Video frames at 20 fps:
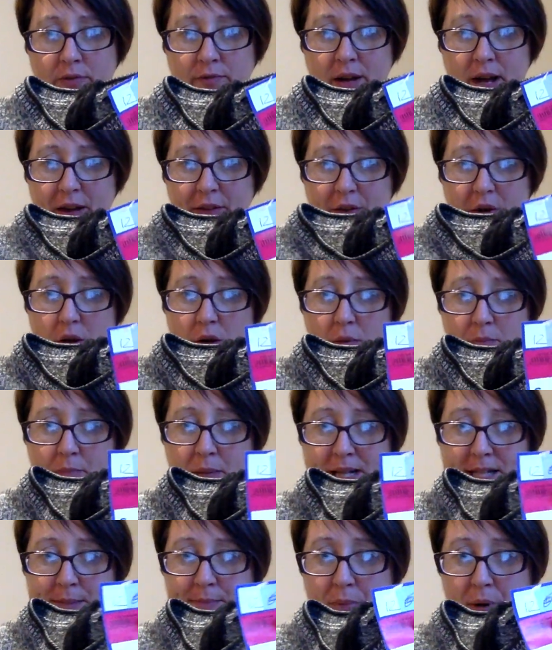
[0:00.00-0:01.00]
rather
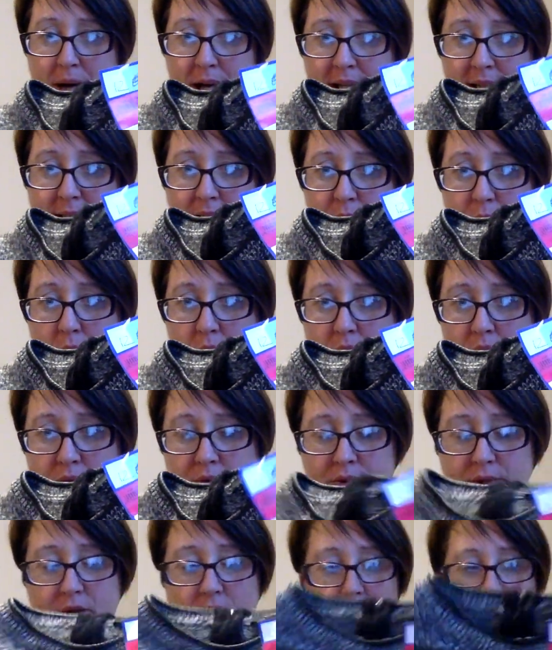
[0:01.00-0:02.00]
mispriced
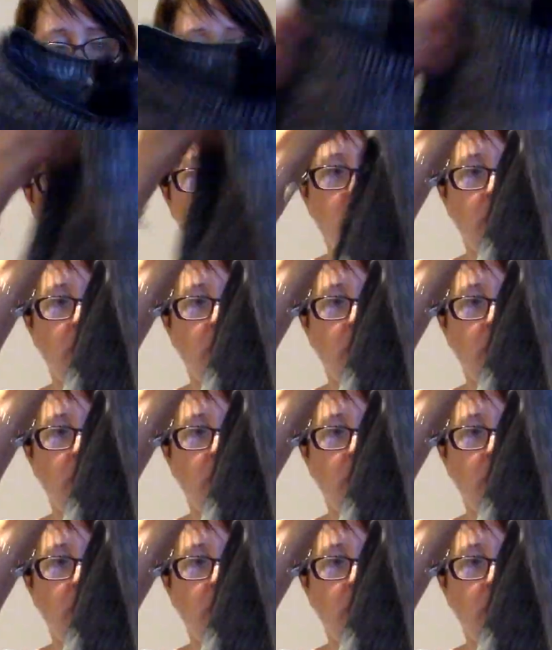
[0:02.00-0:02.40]
ones, or